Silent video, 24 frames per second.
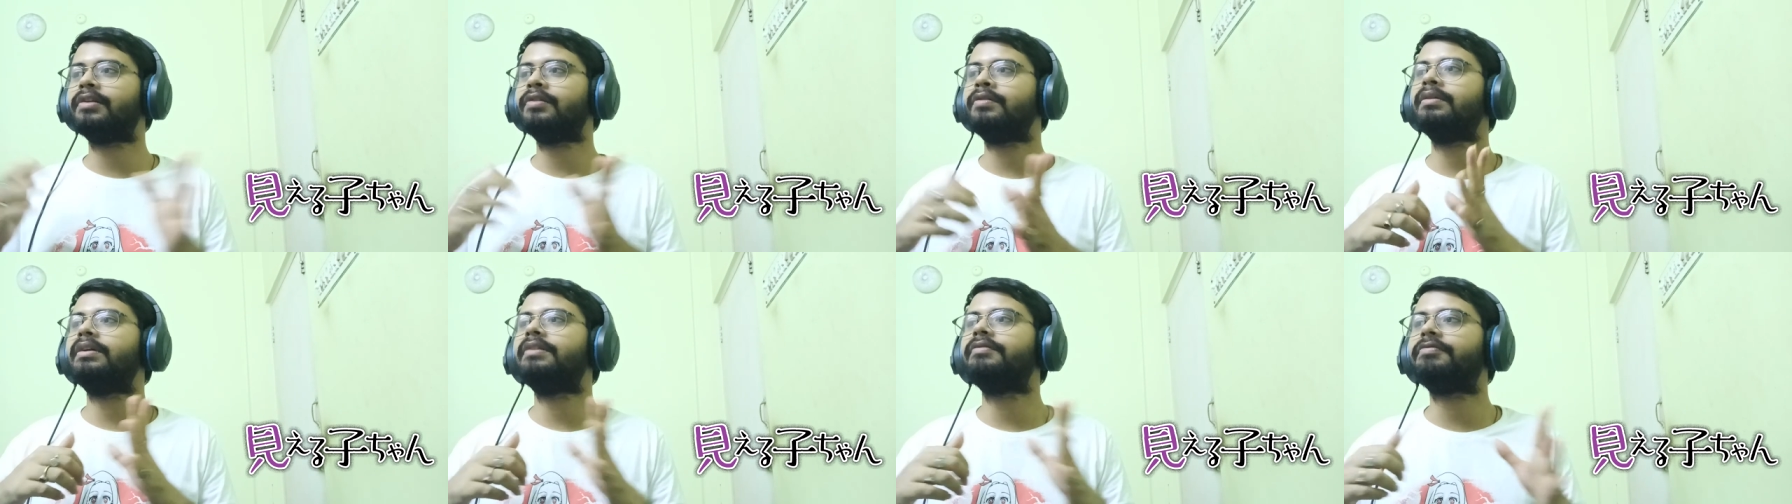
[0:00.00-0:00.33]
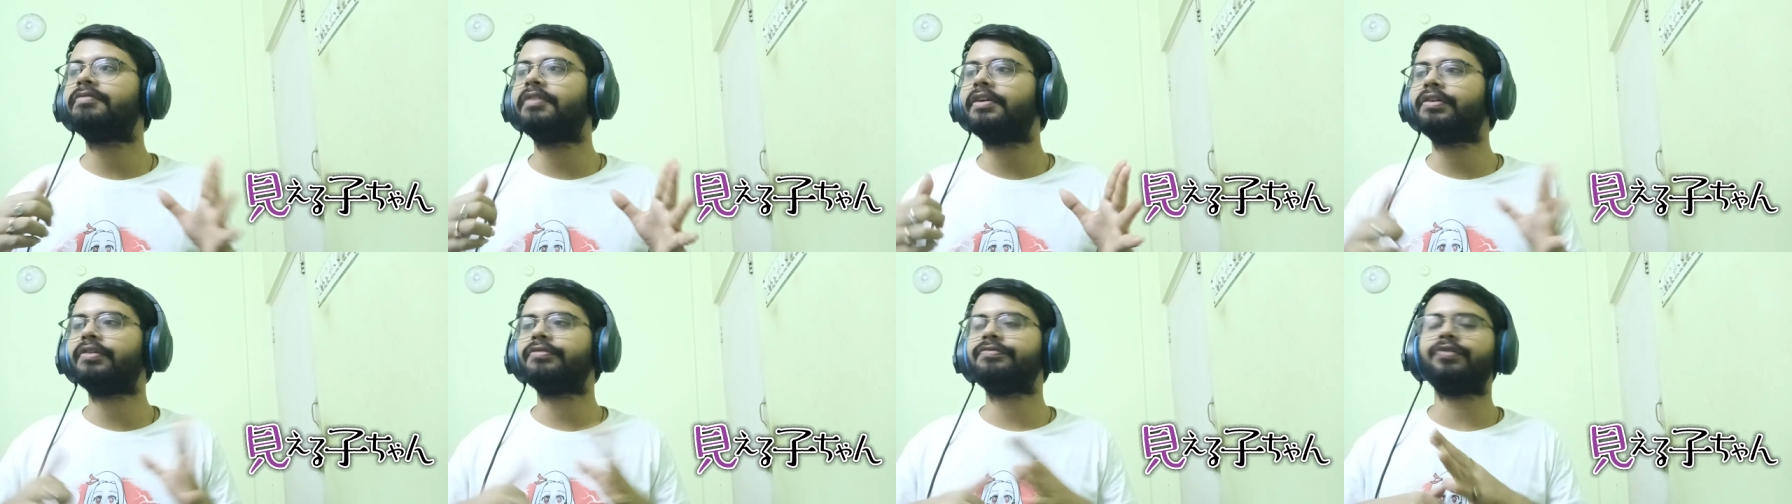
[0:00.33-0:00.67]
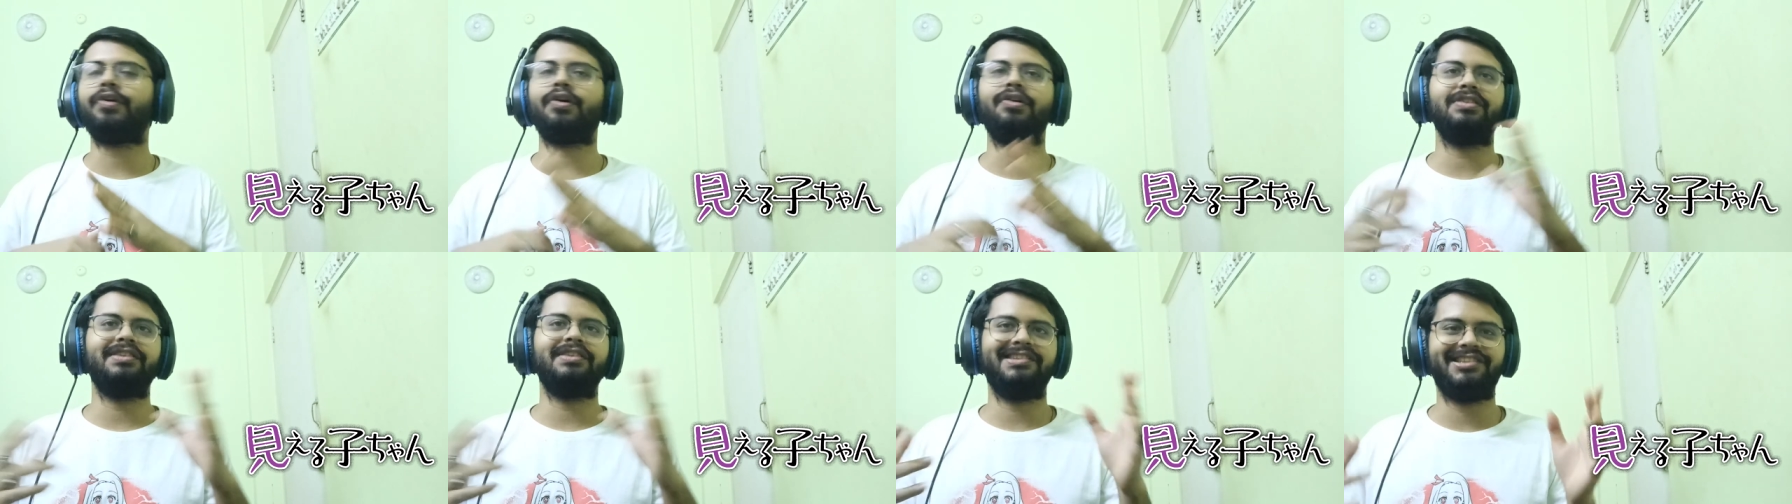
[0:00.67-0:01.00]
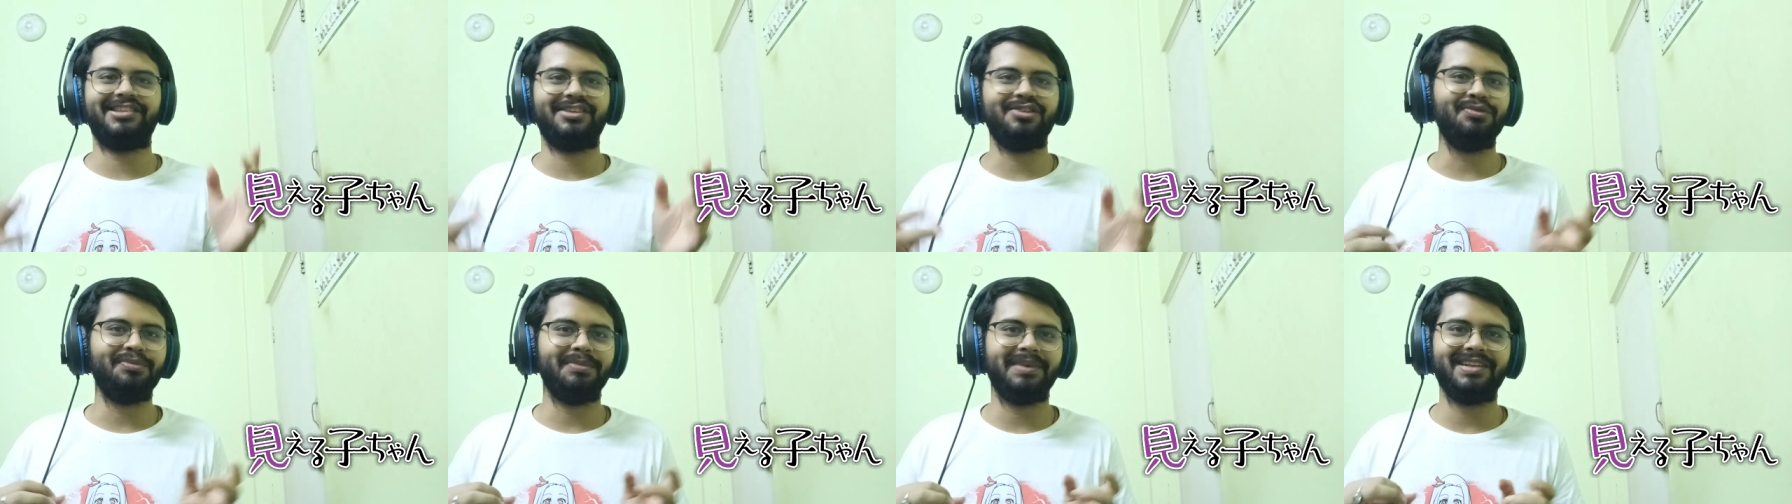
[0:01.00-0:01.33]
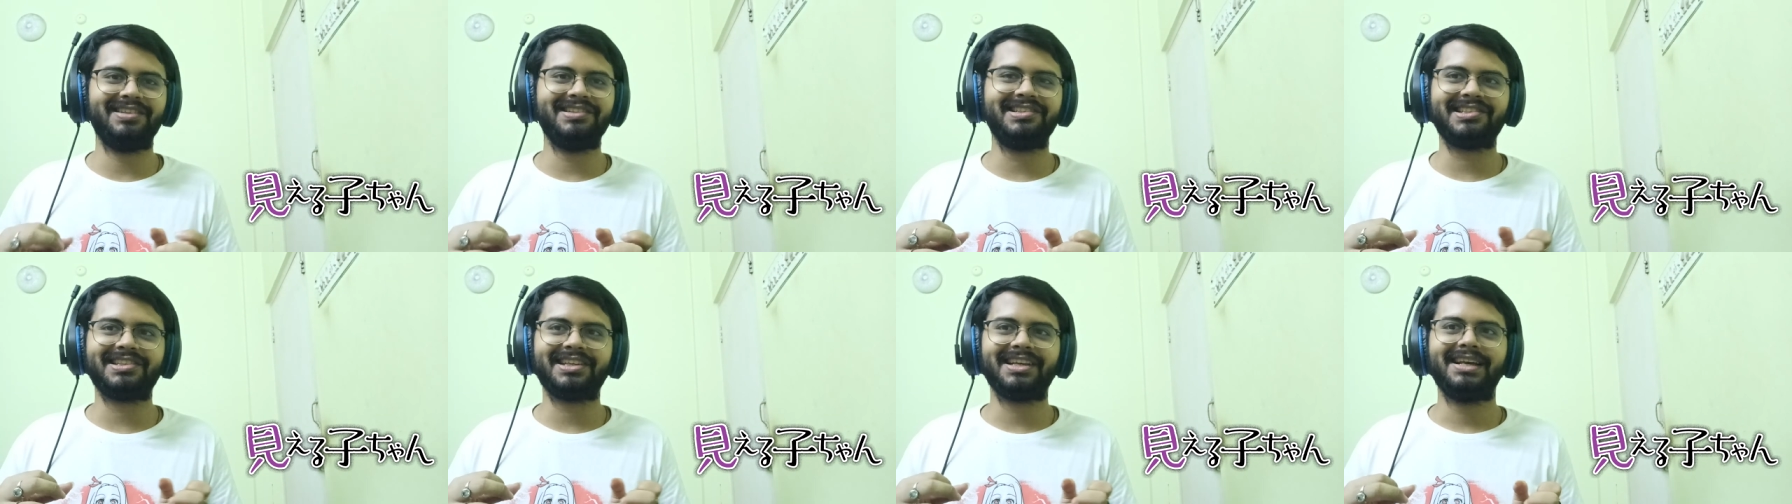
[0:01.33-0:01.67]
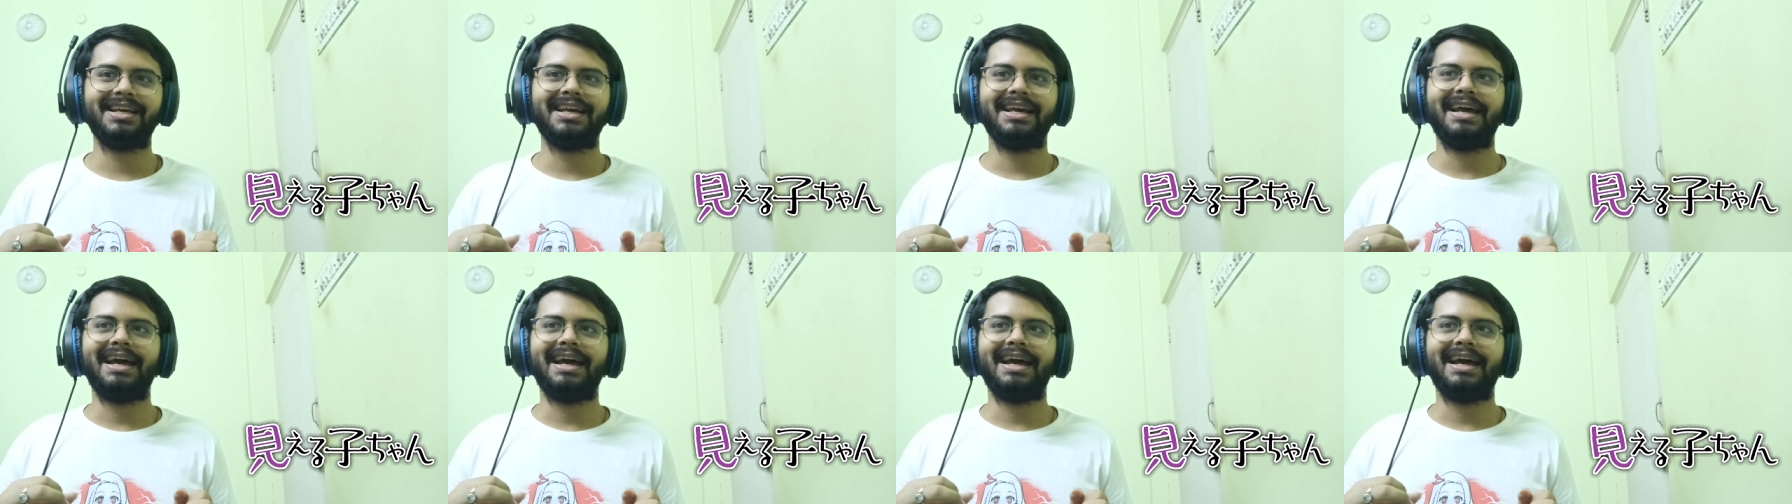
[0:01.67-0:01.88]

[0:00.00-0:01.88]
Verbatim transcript: you know, in front of all these humans,